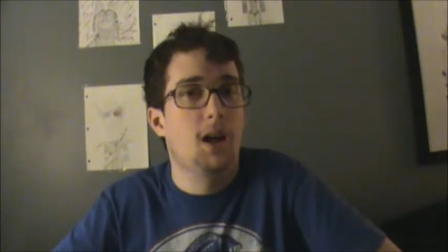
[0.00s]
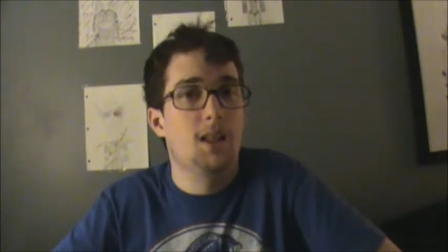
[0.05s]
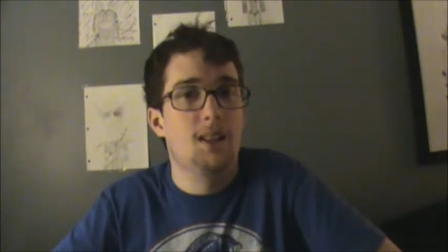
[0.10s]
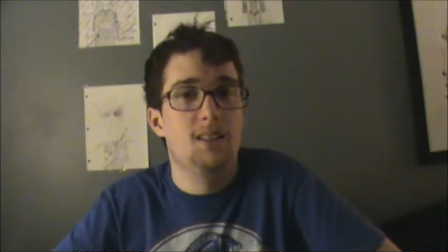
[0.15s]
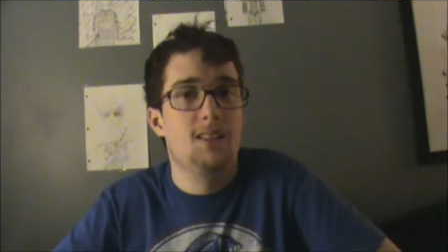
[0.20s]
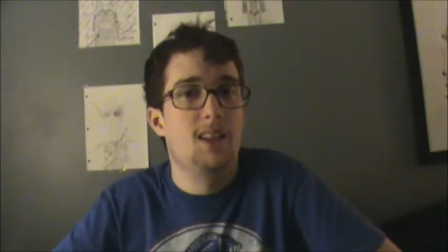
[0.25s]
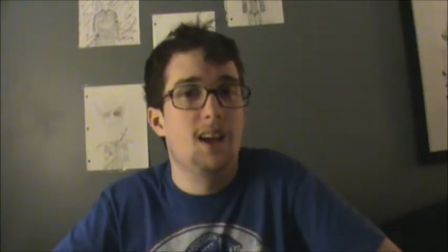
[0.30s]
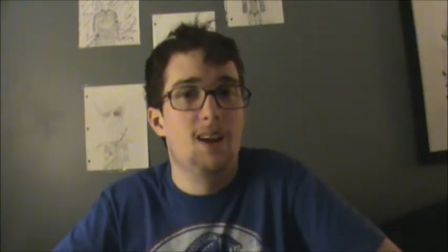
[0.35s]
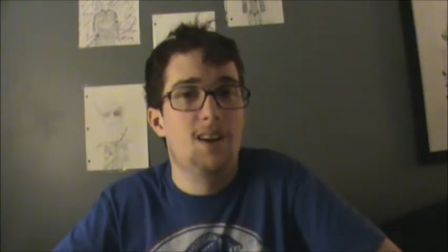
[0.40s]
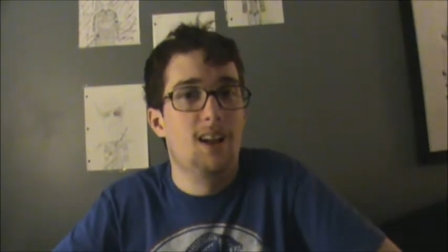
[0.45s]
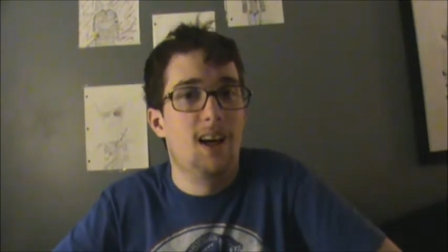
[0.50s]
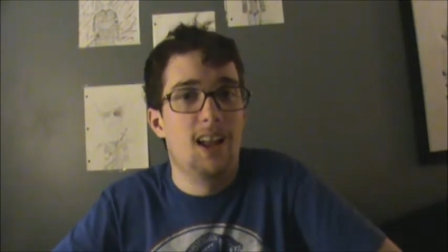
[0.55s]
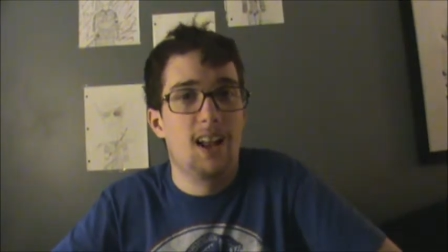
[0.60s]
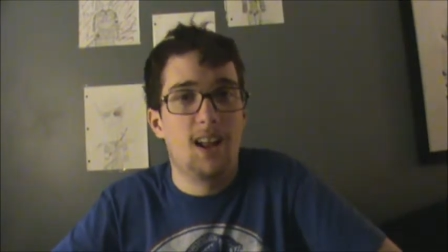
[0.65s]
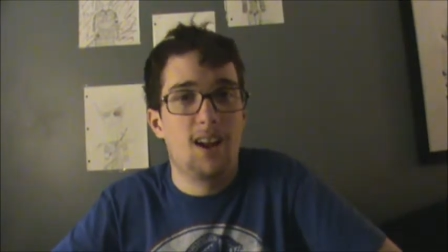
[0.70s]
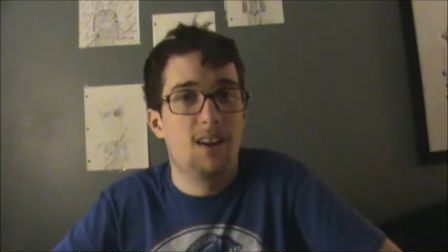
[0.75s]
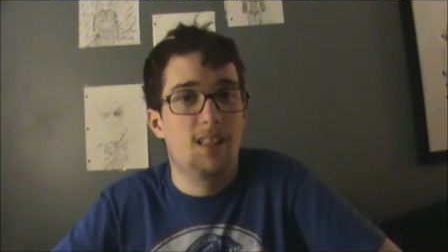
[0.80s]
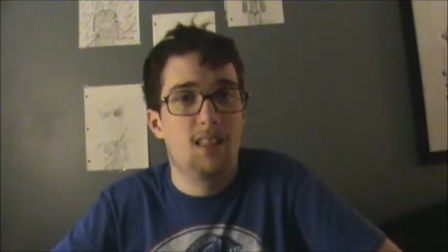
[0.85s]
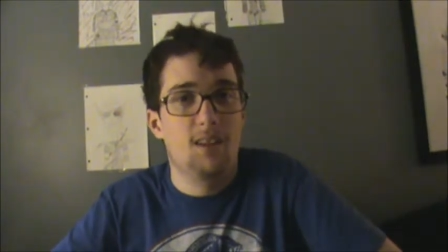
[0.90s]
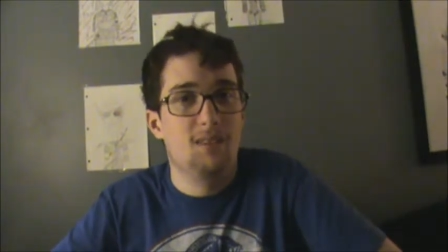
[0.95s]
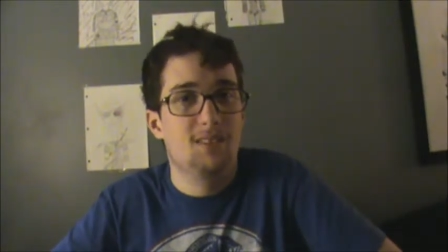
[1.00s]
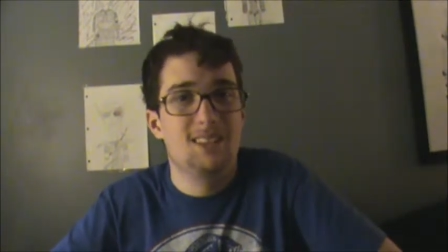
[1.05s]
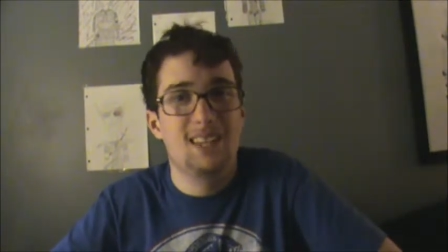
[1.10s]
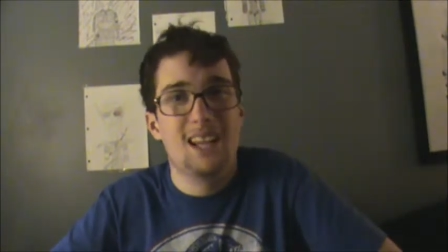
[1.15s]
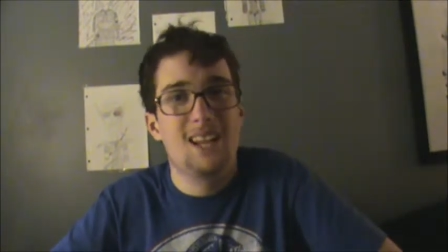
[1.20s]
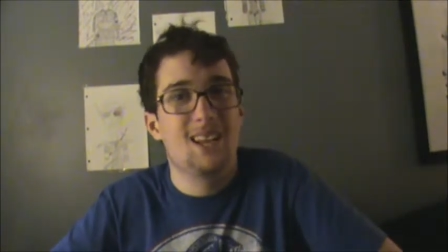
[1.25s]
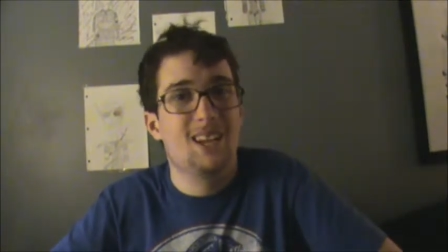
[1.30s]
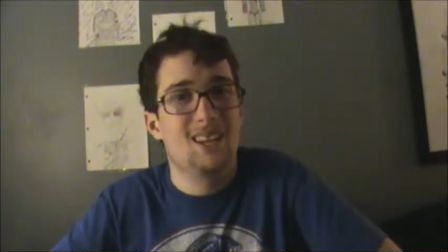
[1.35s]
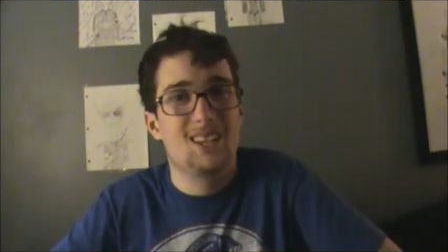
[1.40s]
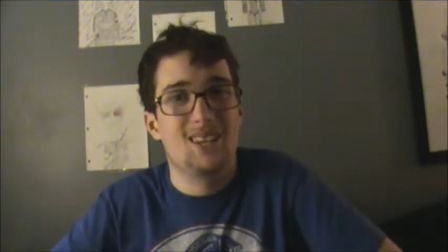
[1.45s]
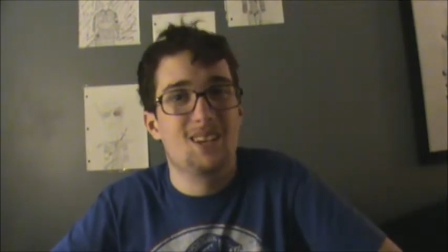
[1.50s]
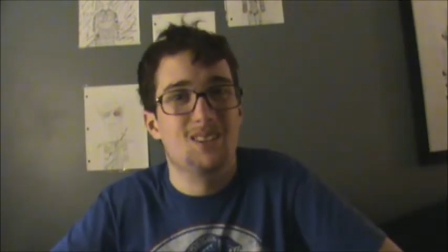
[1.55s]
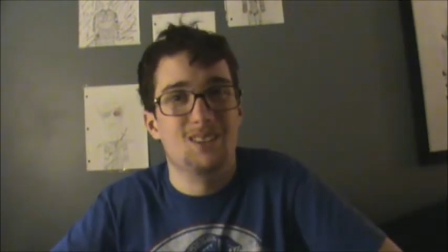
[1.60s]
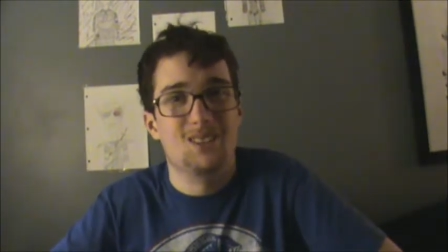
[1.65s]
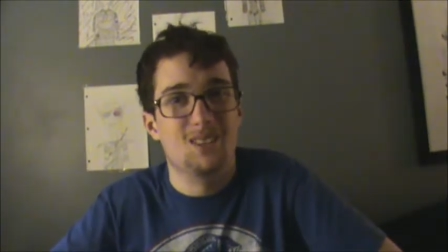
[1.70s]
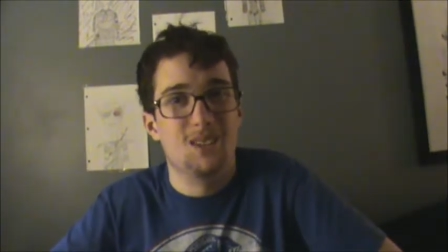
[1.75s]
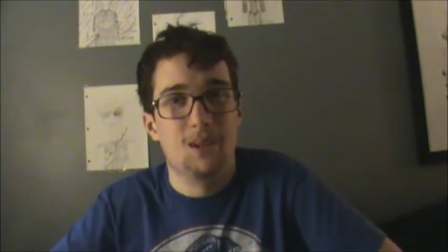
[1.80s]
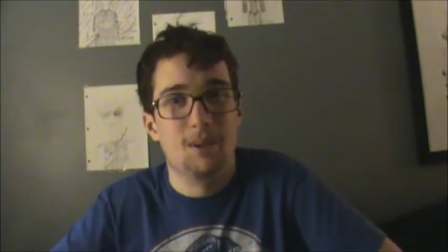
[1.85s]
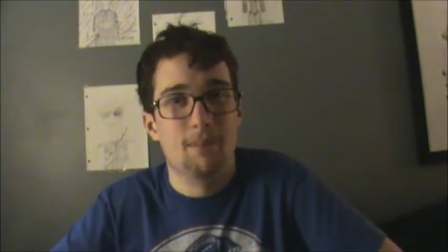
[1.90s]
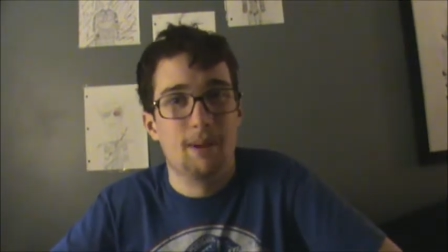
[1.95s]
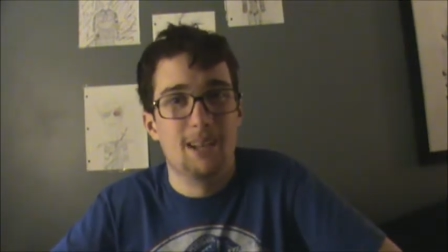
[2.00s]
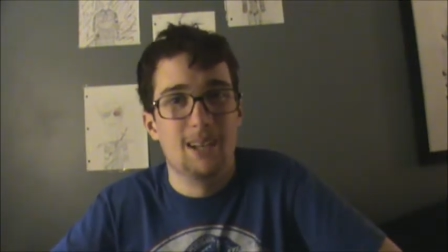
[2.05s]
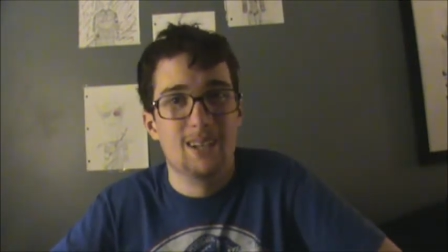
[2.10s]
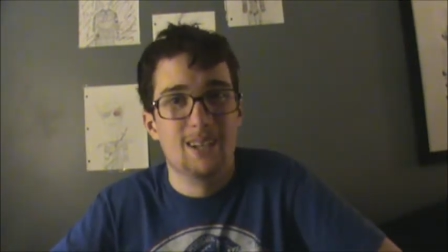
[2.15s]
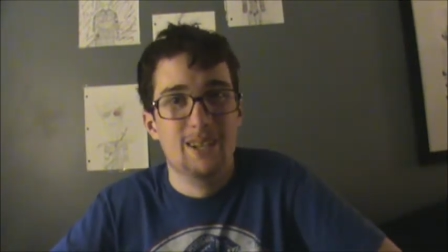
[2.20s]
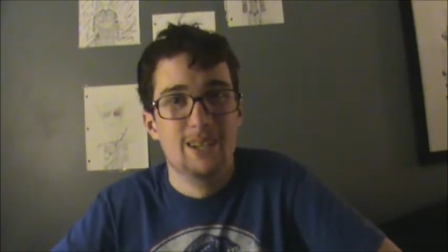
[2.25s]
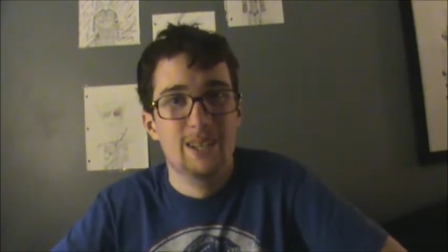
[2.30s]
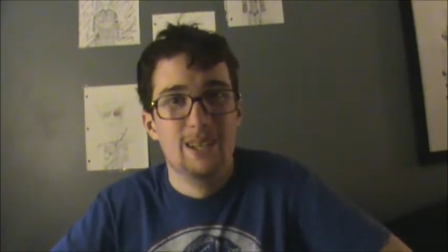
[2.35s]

They're not high level. They didn't kill Tiamat,